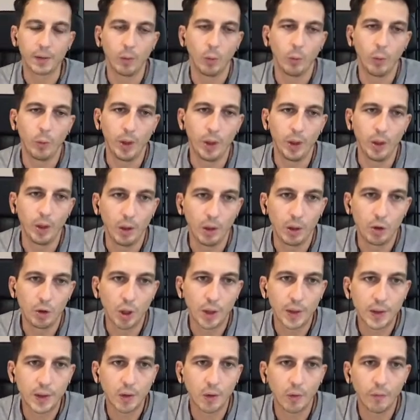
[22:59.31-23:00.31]
We
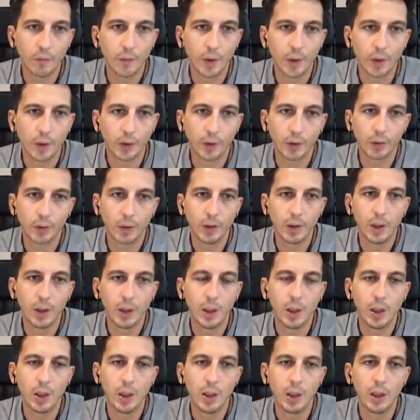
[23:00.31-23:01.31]
just converted
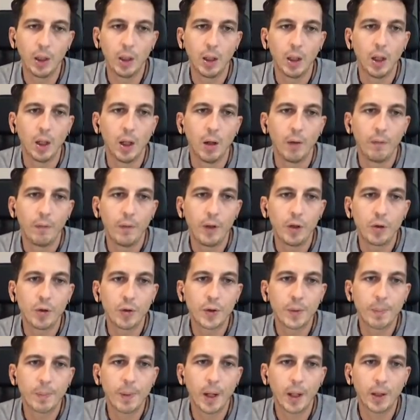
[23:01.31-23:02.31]
the feature
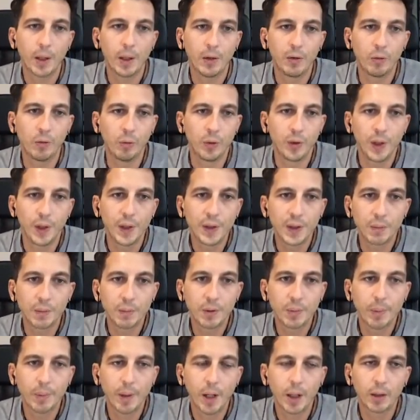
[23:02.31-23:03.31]
spec into system
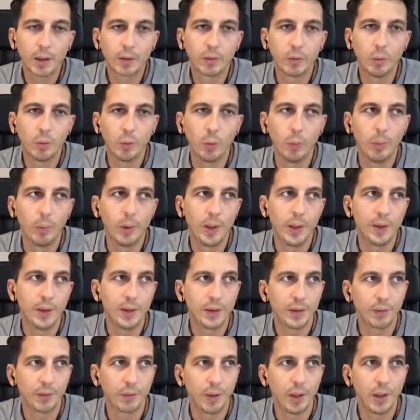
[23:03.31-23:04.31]
spec to
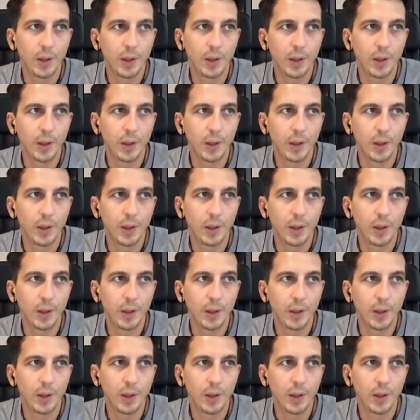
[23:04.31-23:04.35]
please Rails